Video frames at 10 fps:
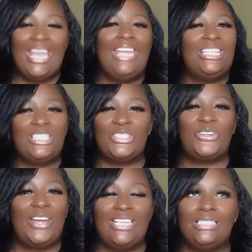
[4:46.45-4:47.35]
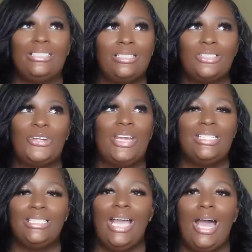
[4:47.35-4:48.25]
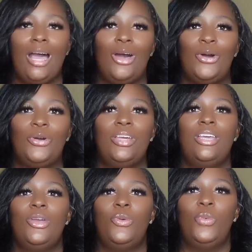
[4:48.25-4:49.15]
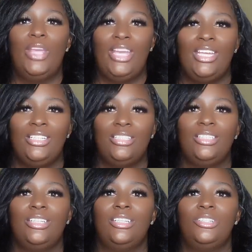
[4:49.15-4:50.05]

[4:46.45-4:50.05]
And this is crazy. This is crazy how when,